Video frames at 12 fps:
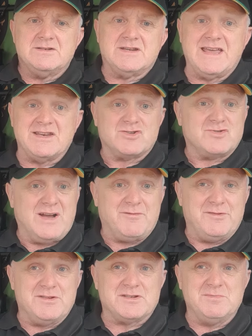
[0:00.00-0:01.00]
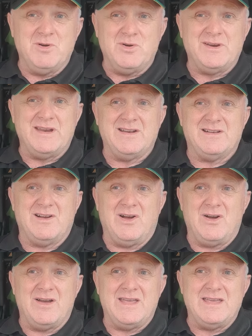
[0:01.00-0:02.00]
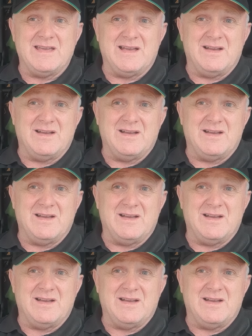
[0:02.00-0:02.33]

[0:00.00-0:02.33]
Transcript: To get to Stratford this morning, I